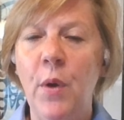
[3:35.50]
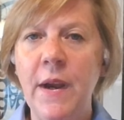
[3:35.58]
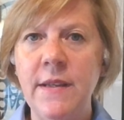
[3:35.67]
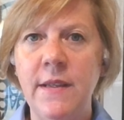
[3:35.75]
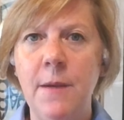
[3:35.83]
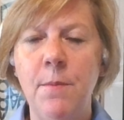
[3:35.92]

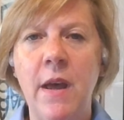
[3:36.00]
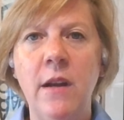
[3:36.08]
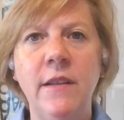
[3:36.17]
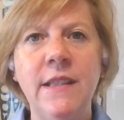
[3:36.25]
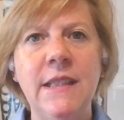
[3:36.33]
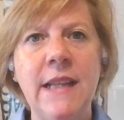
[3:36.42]
pricing
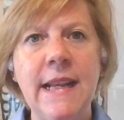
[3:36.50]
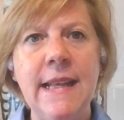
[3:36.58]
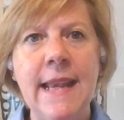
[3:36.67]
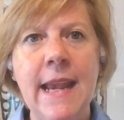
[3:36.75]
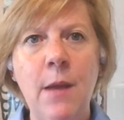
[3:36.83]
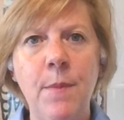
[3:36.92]
model is
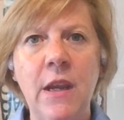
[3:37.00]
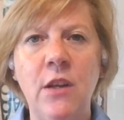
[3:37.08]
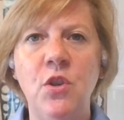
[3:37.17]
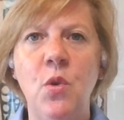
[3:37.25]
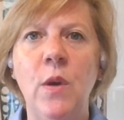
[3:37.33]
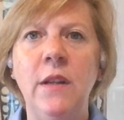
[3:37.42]

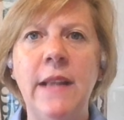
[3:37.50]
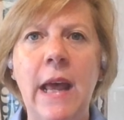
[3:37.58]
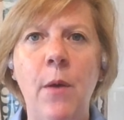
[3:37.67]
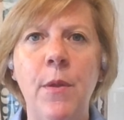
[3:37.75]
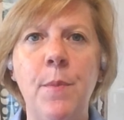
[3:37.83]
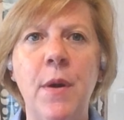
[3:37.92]
dynamic to
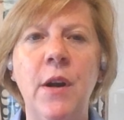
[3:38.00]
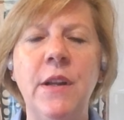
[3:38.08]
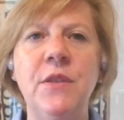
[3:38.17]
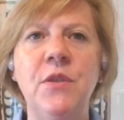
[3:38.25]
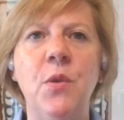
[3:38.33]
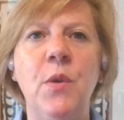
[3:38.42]
allow the
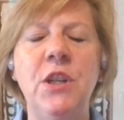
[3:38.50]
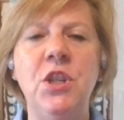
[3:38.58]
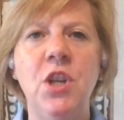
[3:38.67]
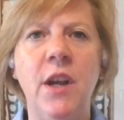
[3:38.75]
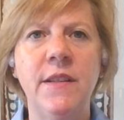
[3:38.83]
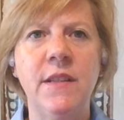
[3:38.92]
parties to
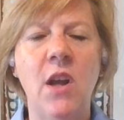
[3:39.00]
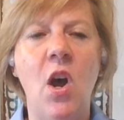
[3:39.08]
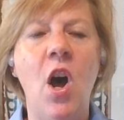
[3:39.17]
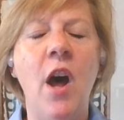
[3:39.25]
adjust